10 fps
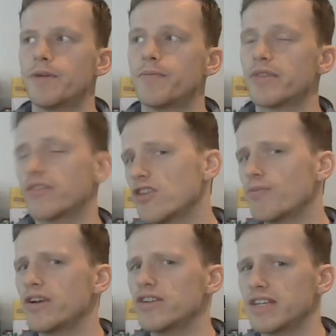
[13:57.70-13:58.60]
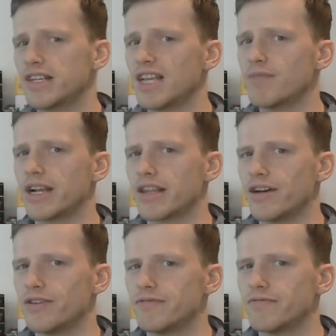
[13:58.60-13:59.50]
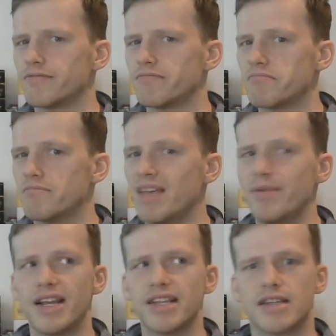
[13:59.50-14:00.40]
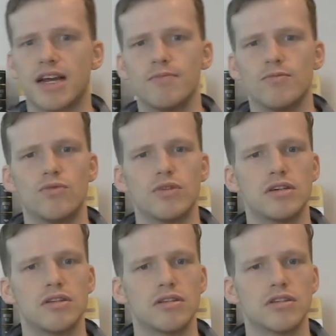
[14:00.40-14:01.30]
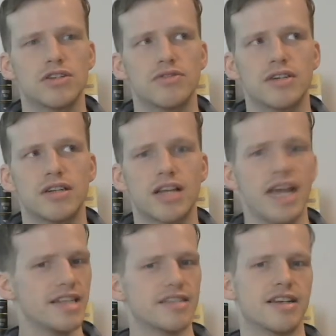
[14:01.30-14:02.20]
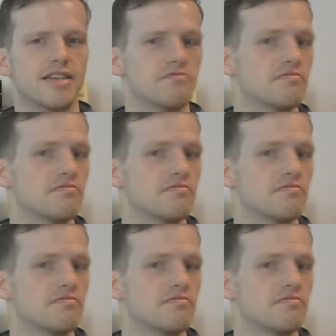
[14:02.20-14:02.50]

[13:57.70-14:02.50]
It's a super interesting subject, though. Maybe next time we'll do a little case study.